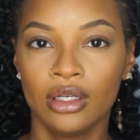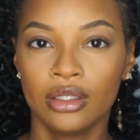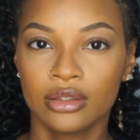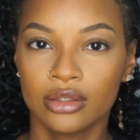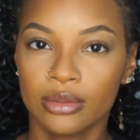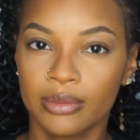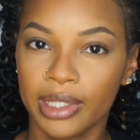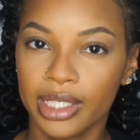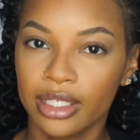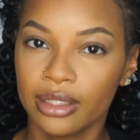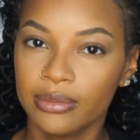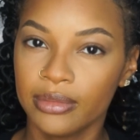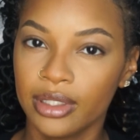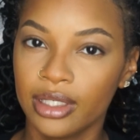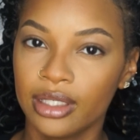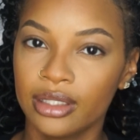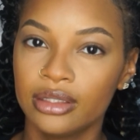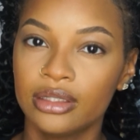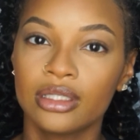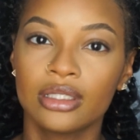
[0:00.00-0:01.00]
So my
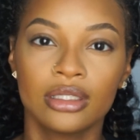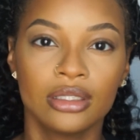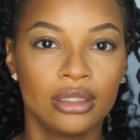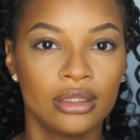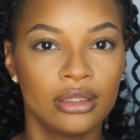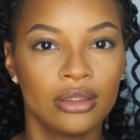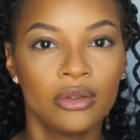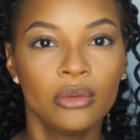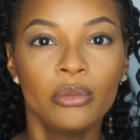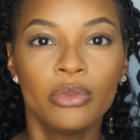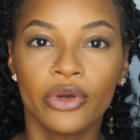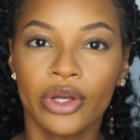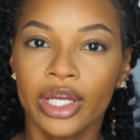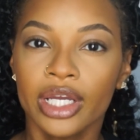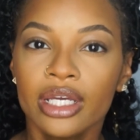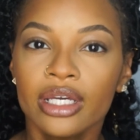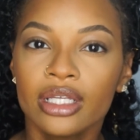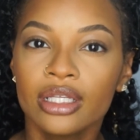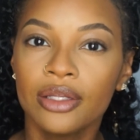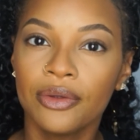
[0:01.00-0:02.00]
camera took us a little
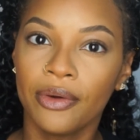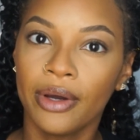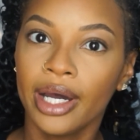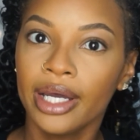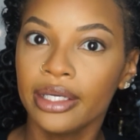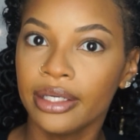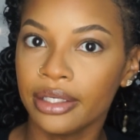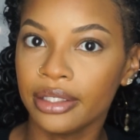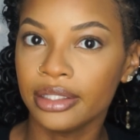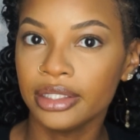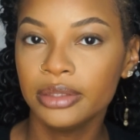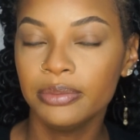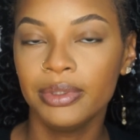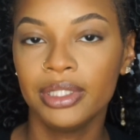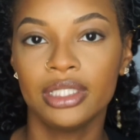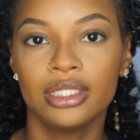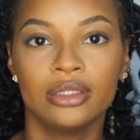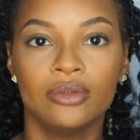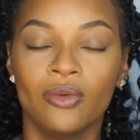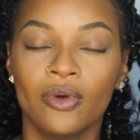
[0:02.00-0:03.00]
break, a little hiatus,
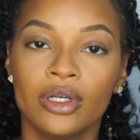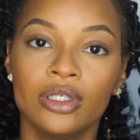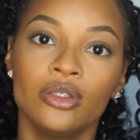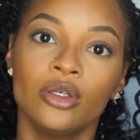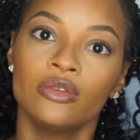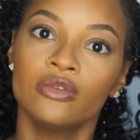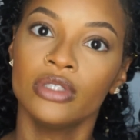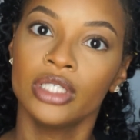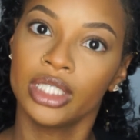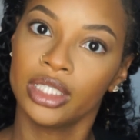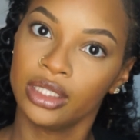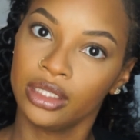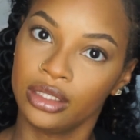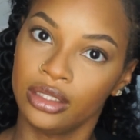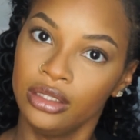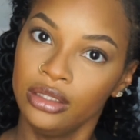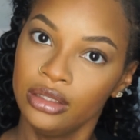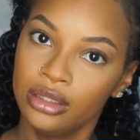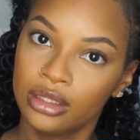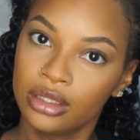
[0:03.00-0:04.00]
because we wanted to
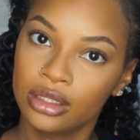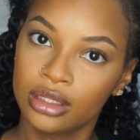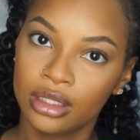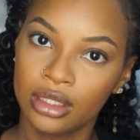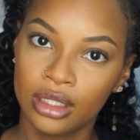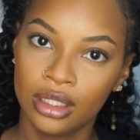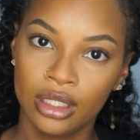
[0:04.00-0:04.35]
overheat.